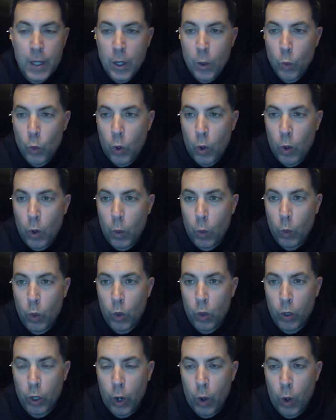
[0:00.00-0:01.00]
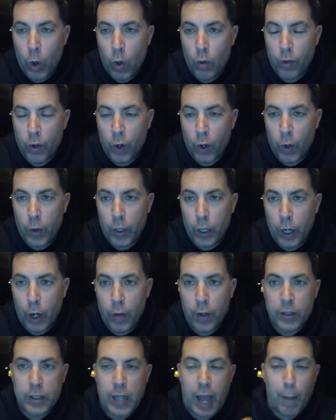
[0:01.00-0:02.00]
we'll we'll go over, you
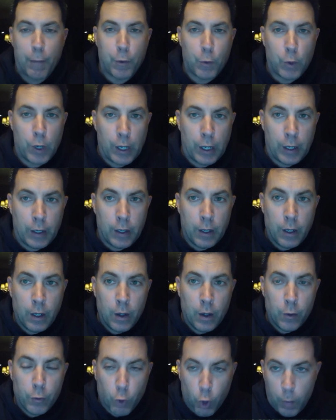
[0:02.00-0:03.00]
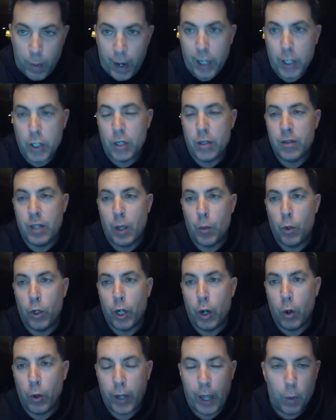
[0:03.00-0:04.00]
know, their top three formations.
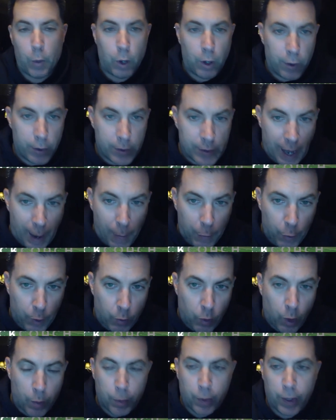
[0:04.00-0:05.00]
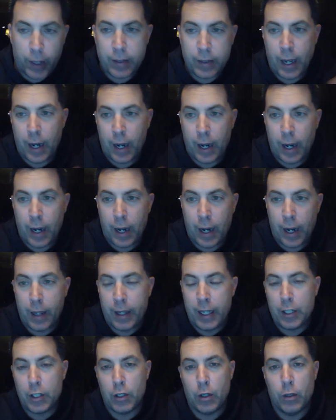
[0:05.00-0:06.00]
Then we'll go, okay, what are their top three run plays out of
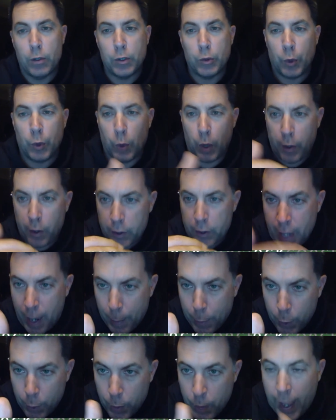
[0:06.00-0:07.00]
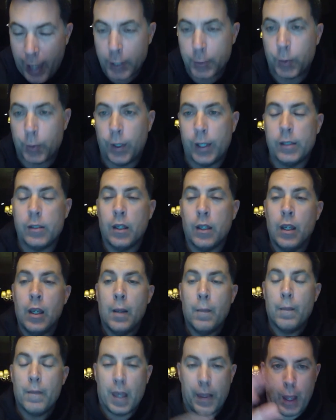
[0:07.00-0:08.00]
each of those three? What are their top three pass plays?
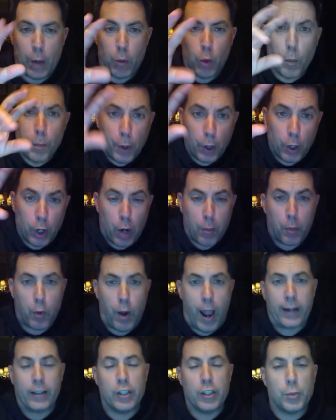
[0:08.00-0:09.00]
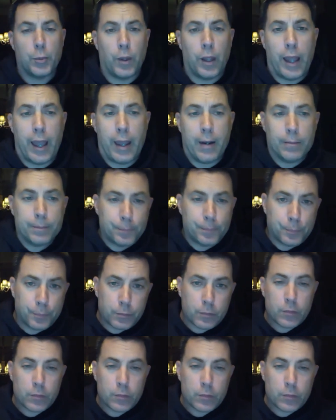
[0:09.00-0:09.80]
And then we'll build our practice plan